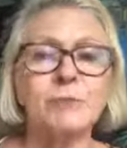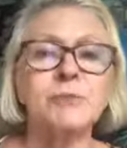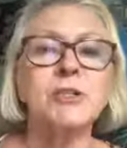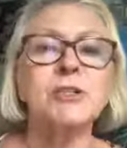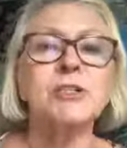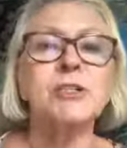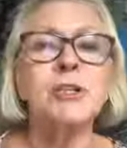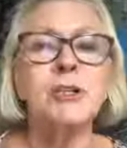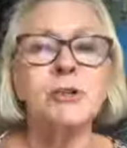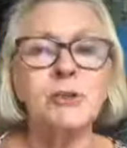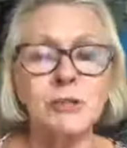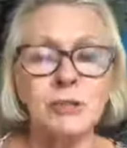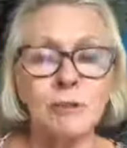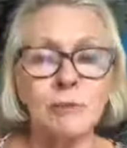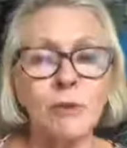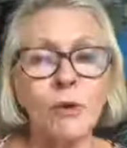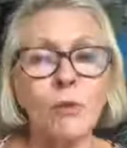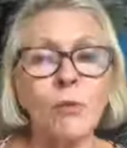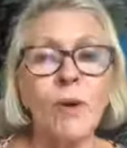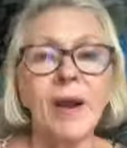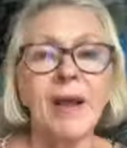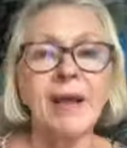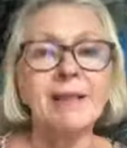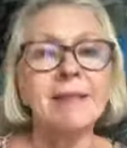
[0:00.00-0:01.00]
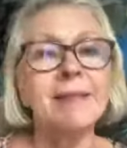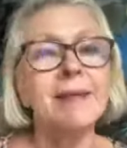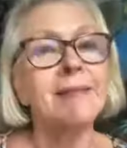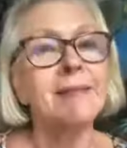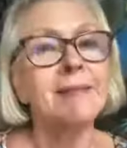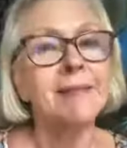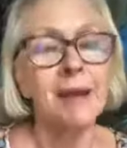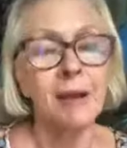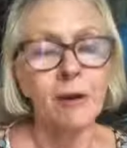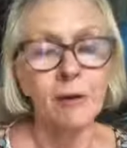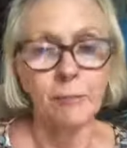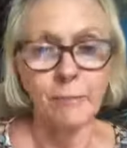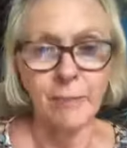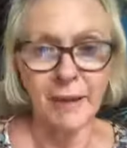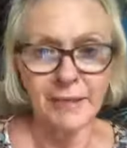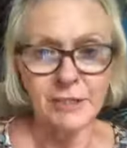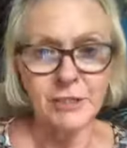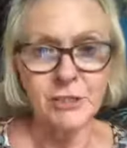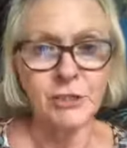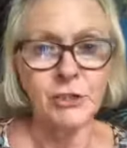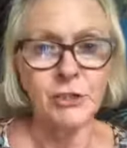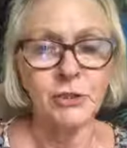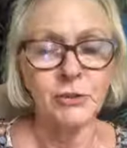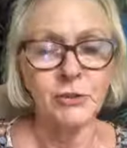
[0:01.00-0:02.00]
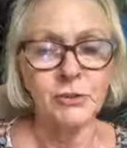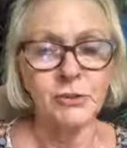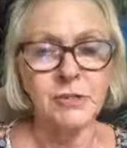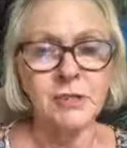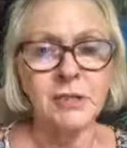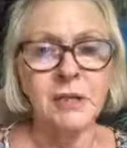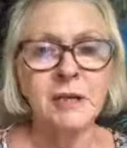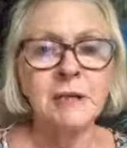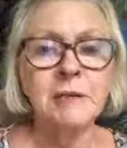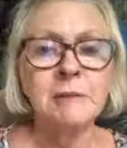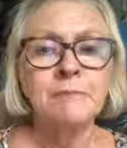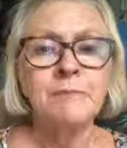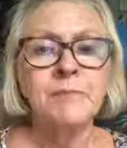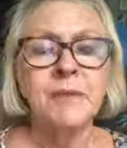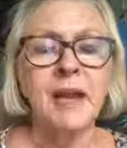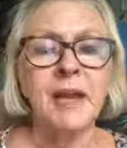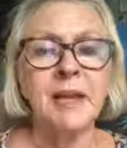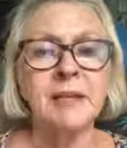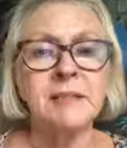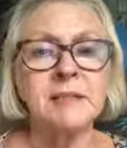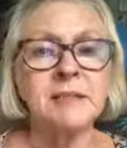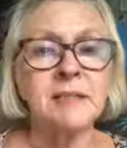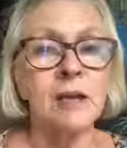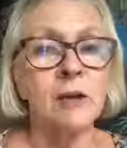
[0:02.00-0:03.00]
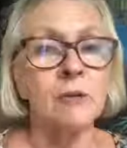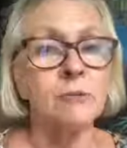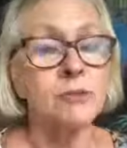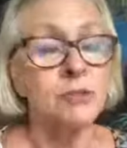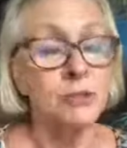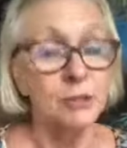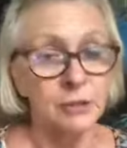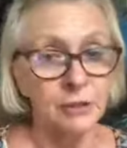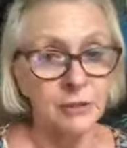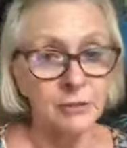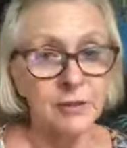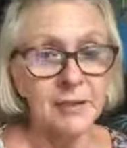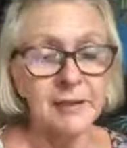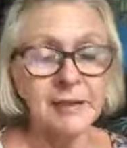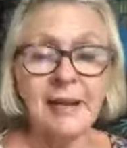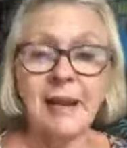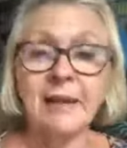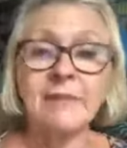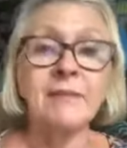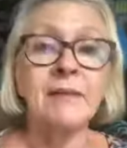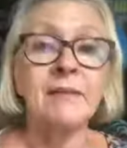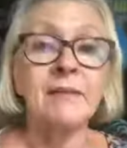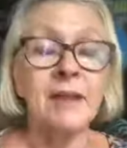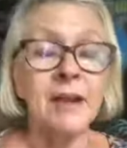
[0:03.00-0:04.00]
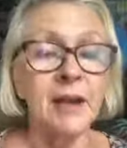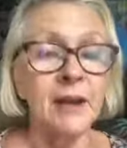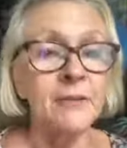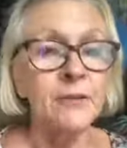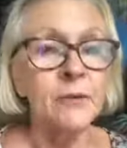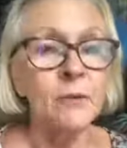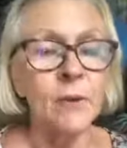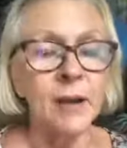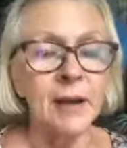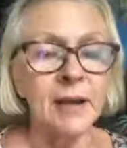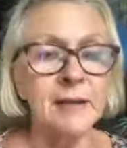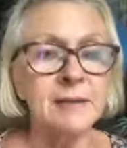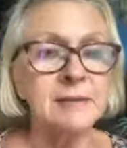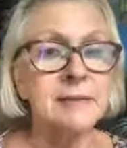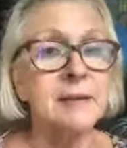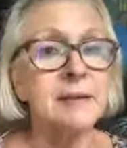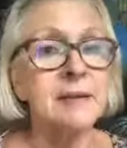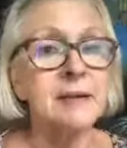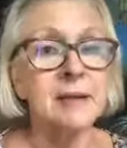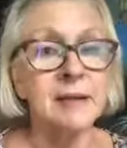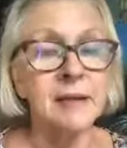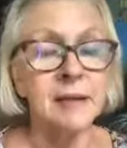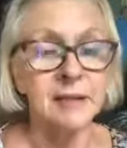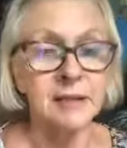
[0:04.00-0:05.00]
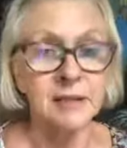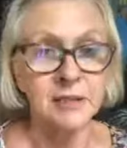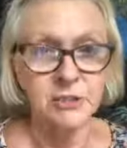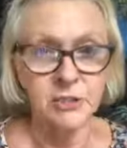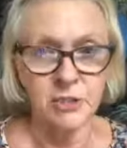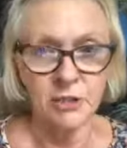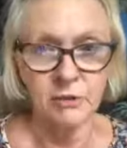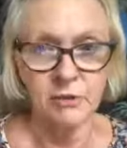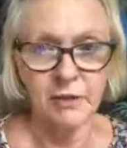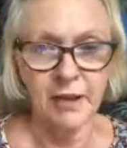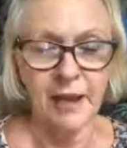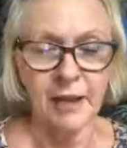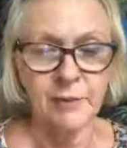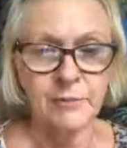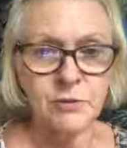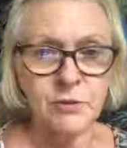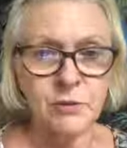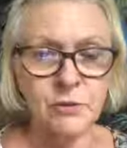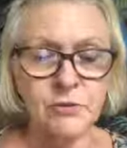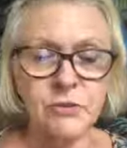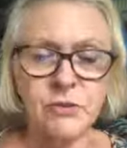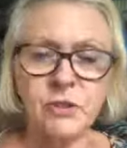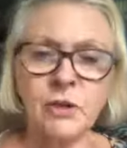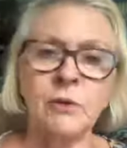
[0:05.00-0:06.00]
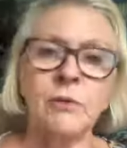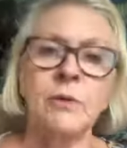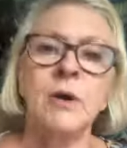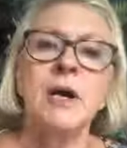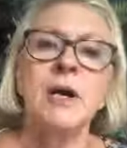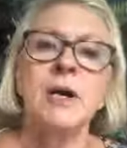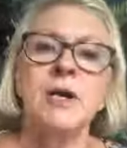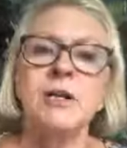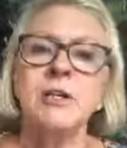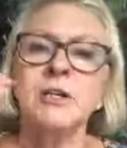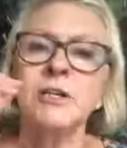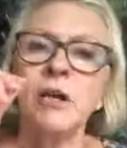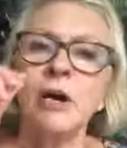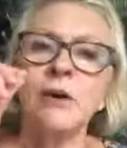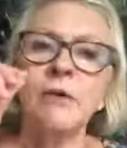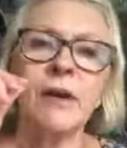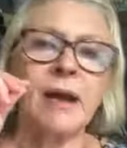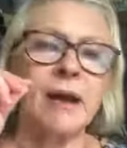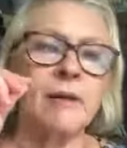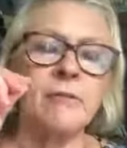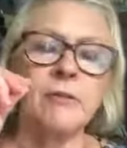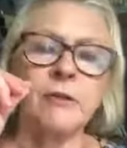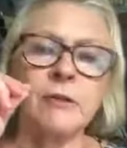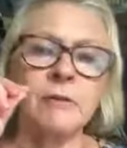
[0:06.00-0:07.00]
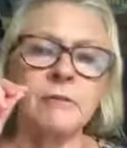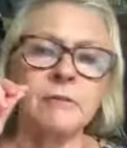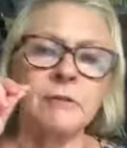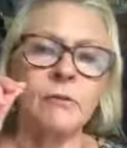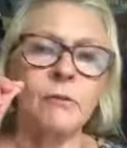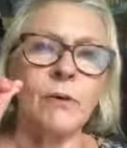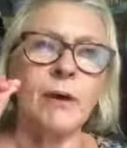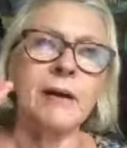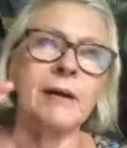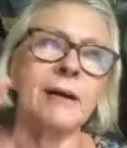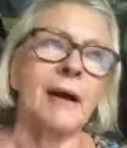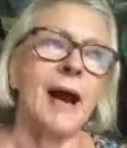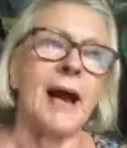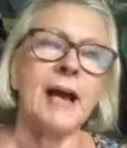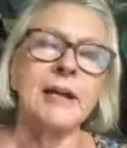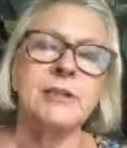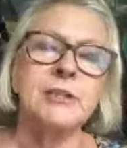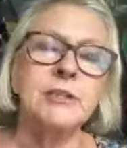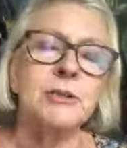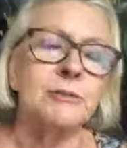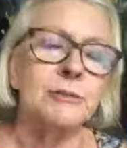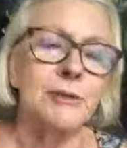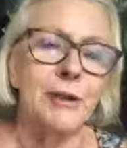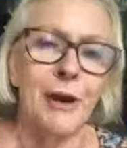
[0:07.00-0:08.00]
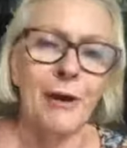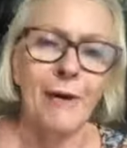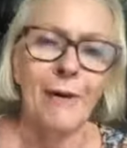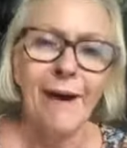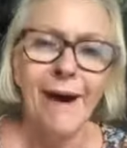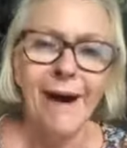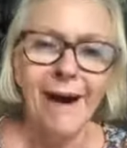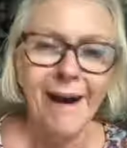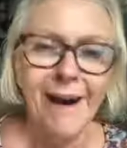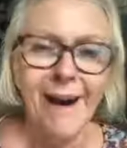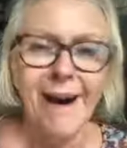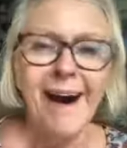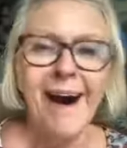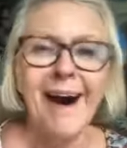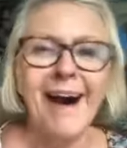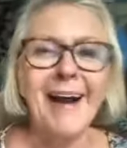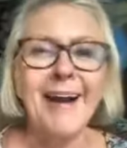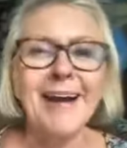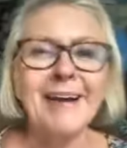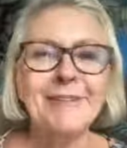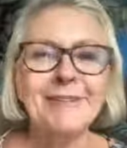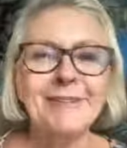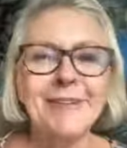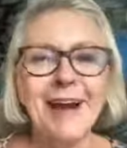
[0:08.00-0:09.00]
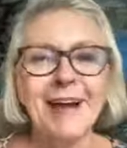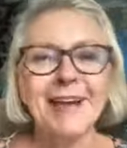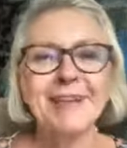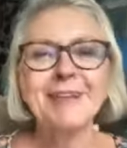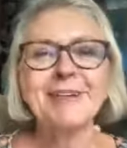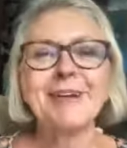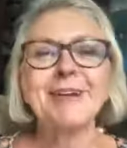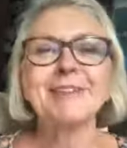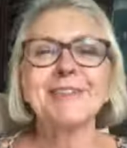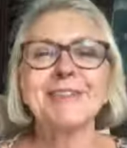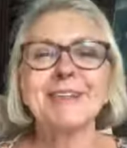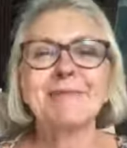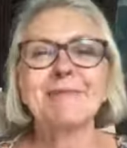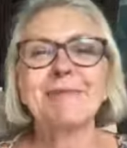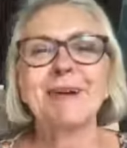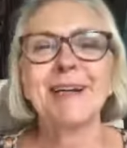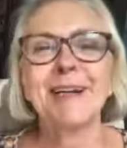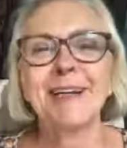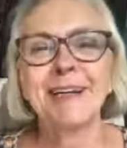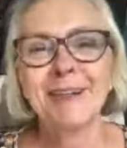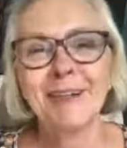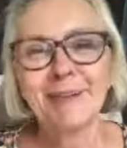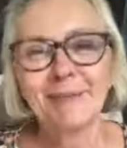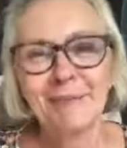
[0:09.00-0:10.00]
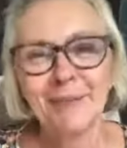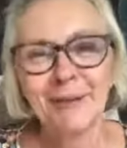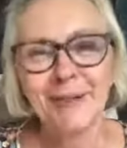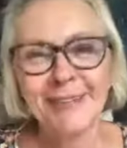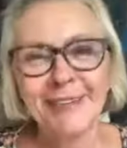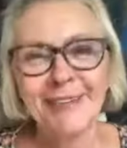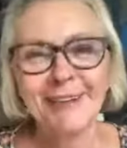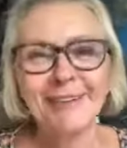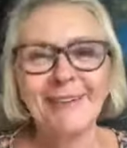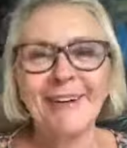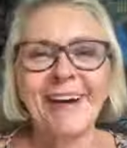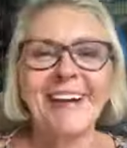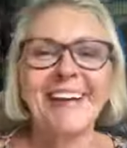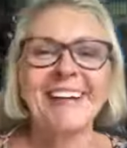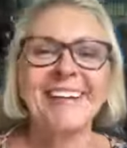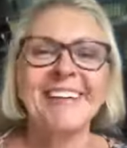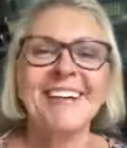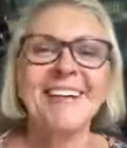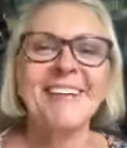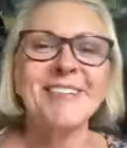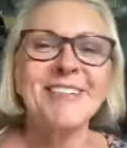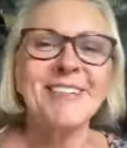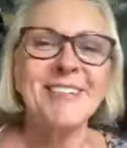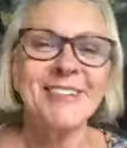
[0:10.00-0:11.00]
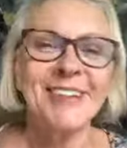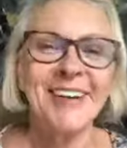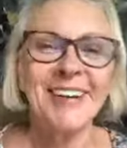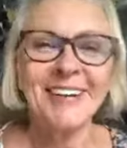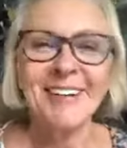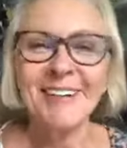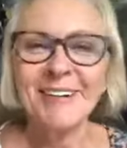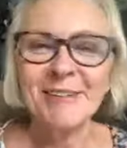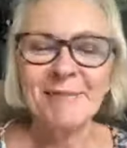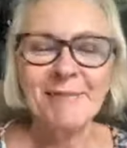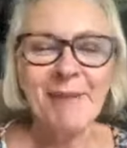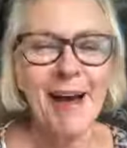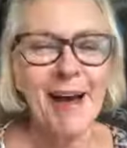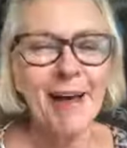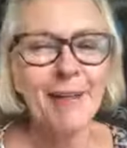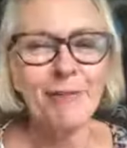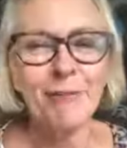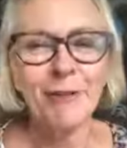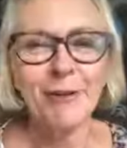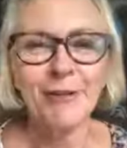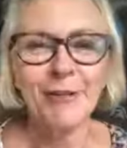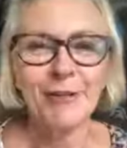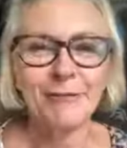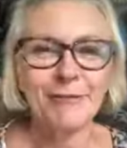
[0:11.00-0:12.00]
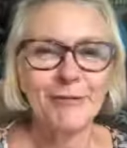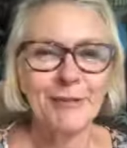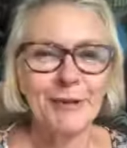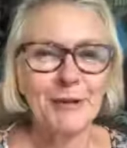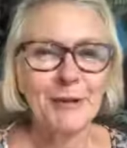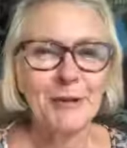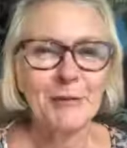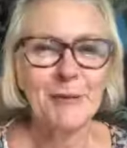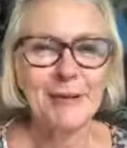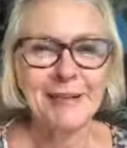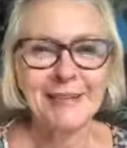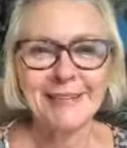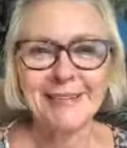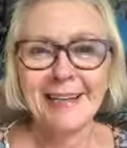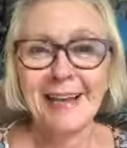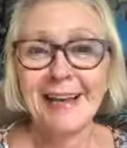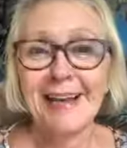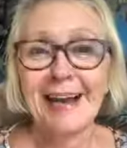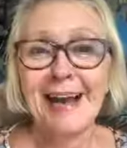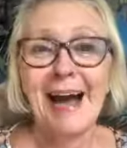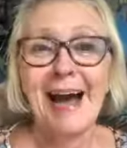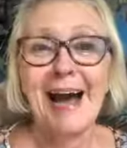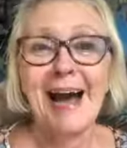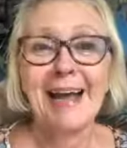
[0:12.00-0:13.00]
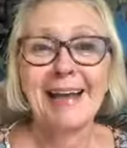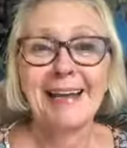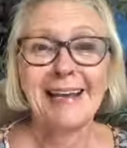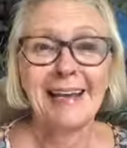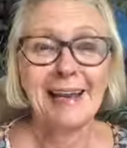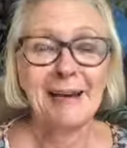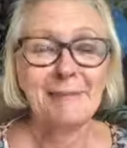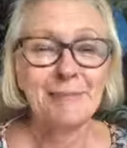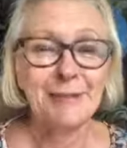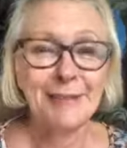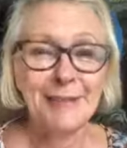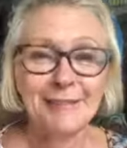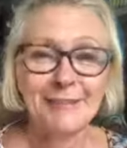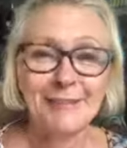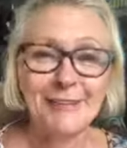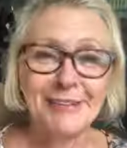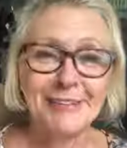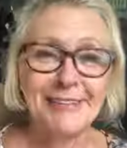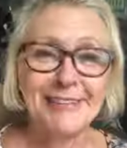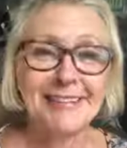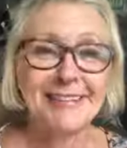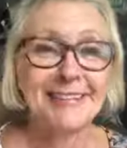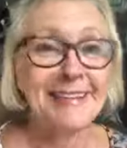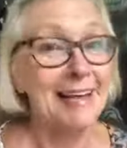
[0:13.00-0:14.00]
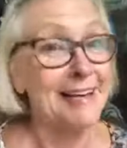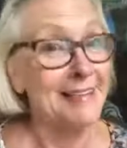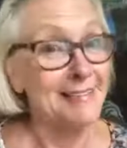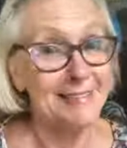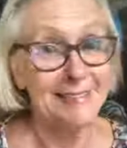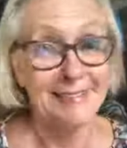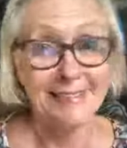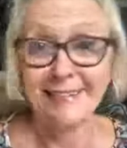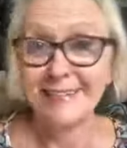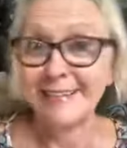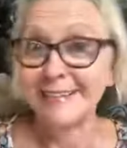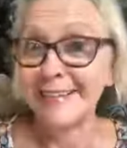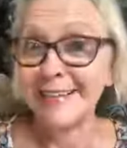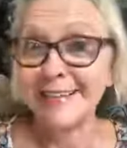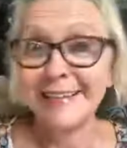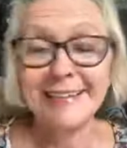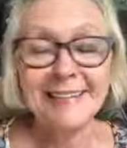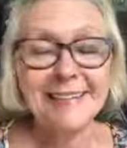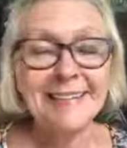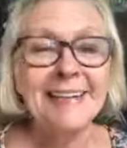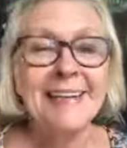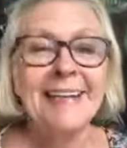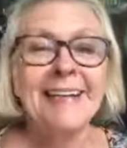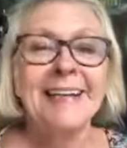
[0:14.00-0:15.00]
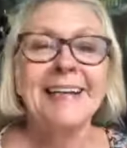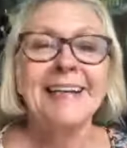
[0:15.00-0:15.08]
Just use them the way that they are best used. And so dilute it. And then the other way is in a gel capsule. So you don't ever, well, I do know, I know somebody who put the oregano straight in her mouth with the flume, and it's like, I can't believe you did that. She did.